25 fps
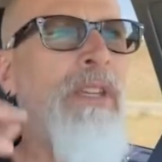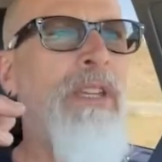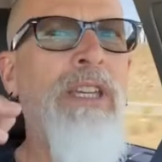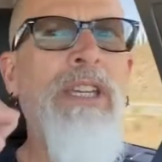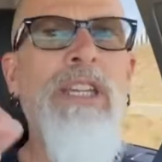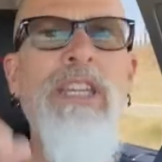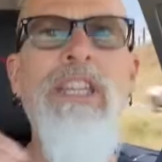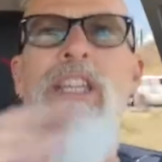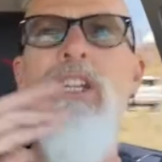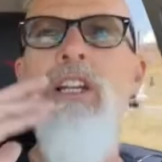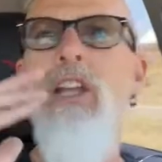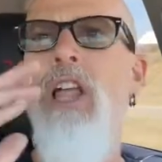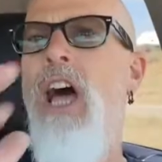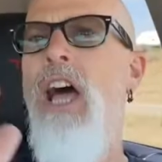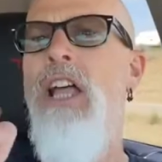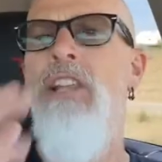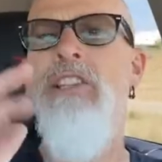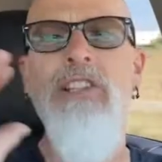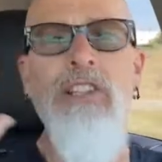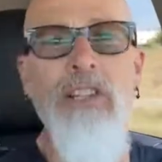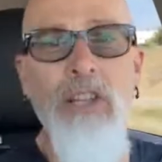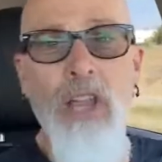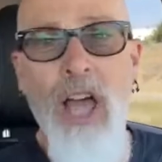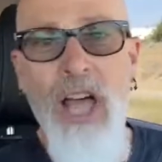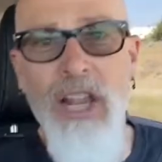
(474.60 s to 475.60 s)
in
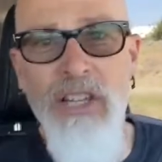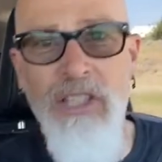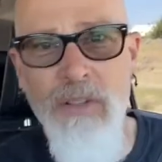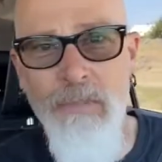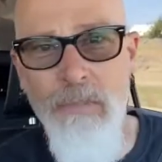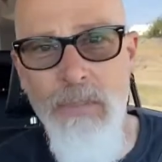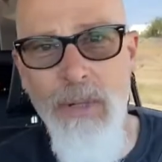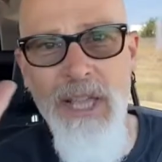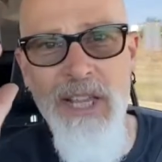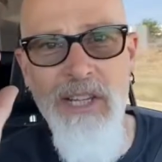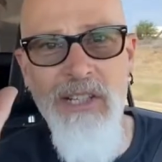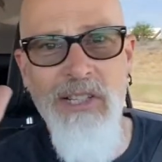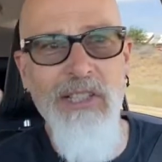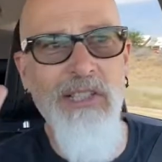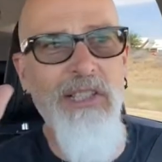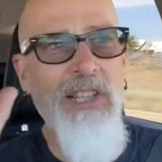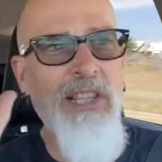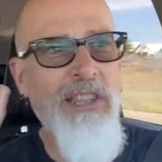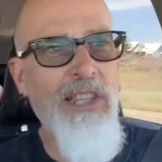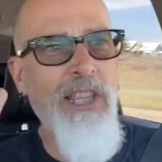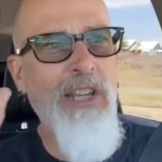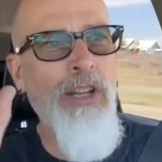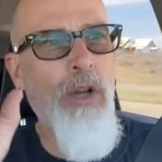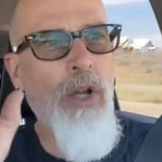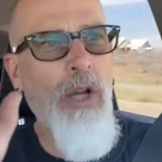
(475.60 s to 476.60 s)
lots and lots of places
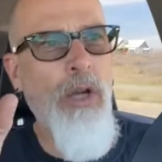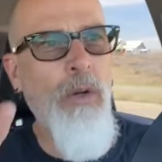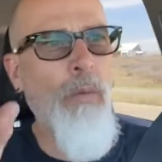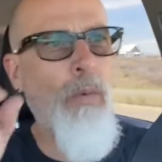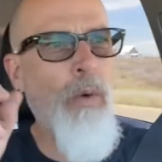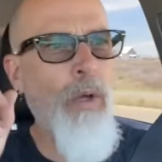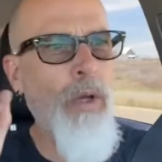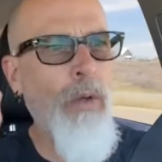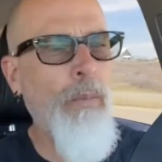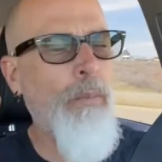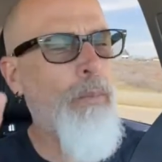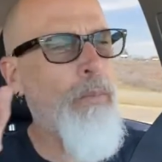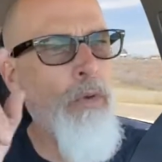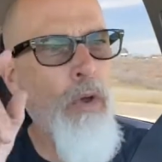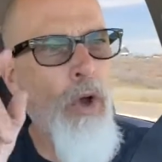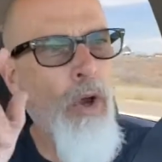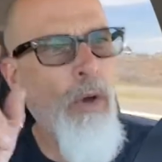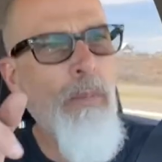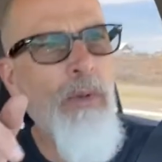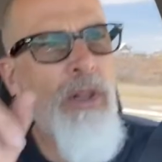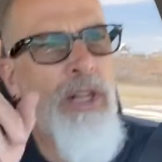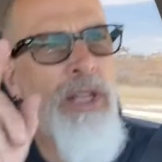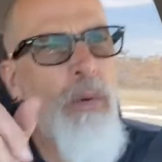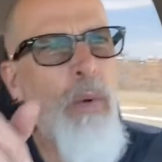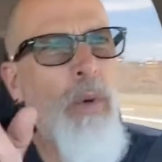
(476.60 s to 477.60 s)
that they
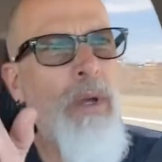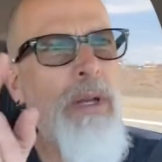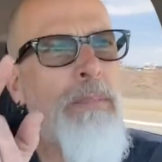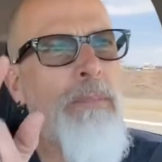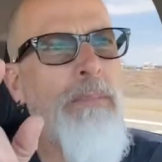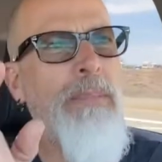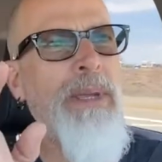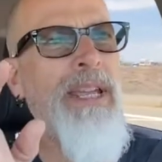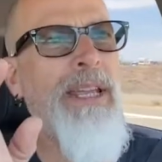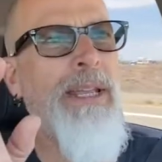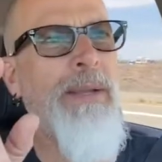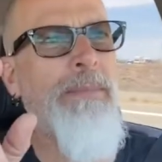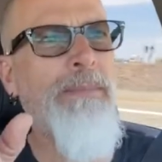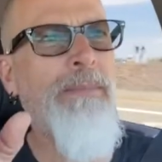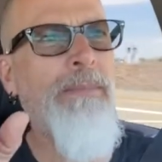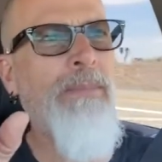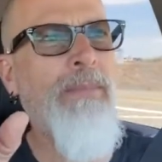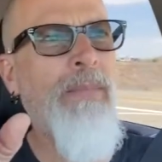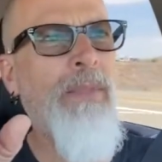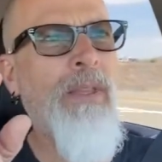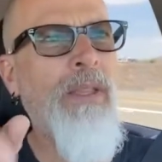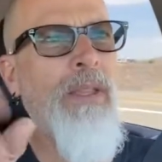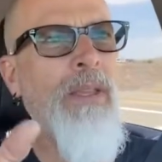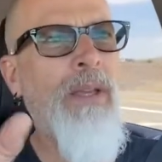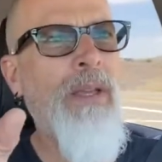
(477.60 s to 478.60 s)
normally wouldn't be.
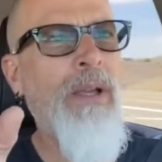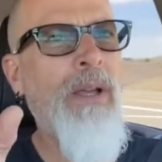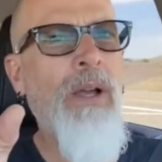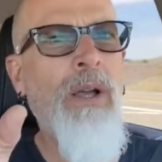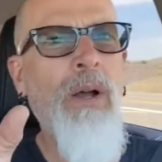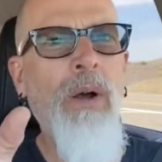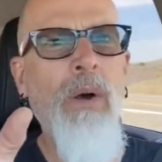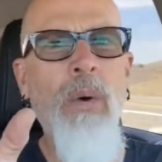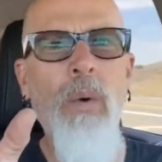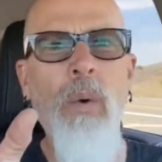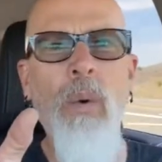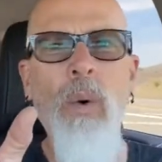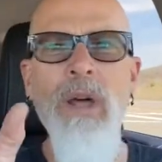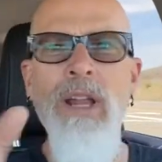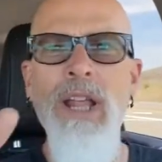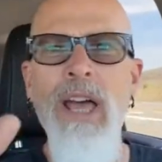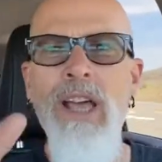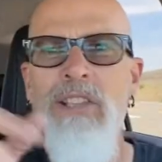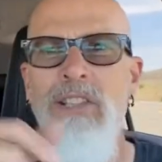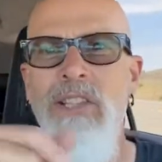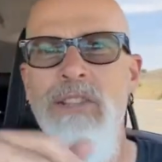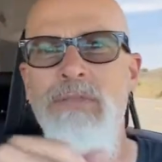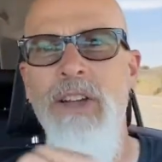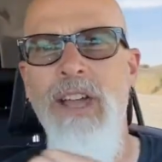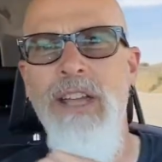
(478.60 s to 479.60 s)
What
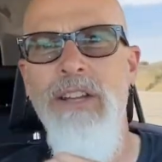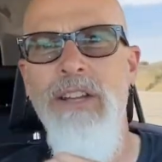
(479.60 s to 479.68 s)
else have I